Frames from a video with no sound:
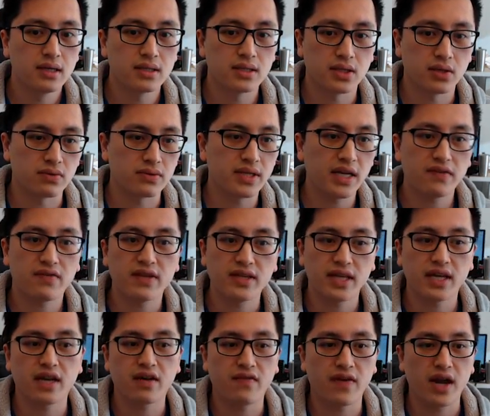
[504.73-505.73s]
So definitely
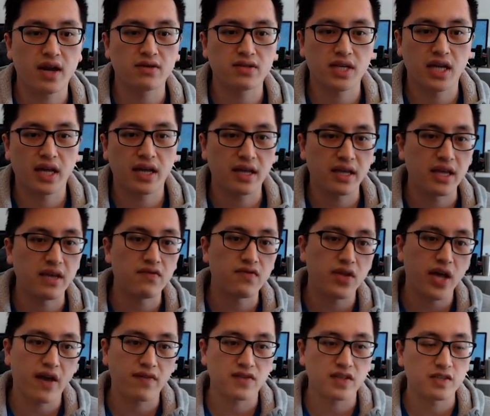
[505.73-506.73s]
take advantage of that if
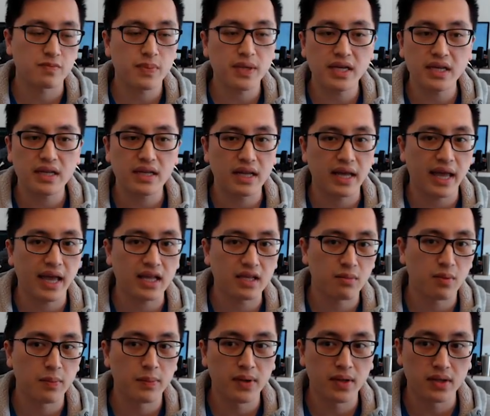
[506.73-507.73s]
you have the speed and the
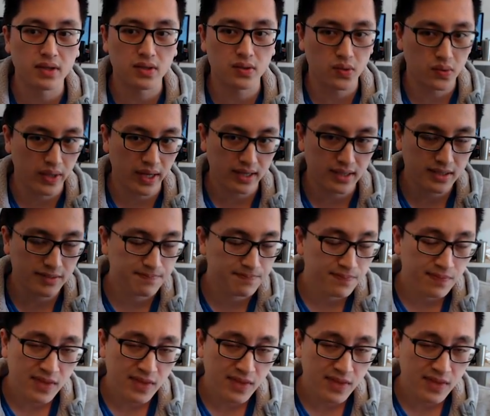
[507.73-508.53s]
mobility to do that.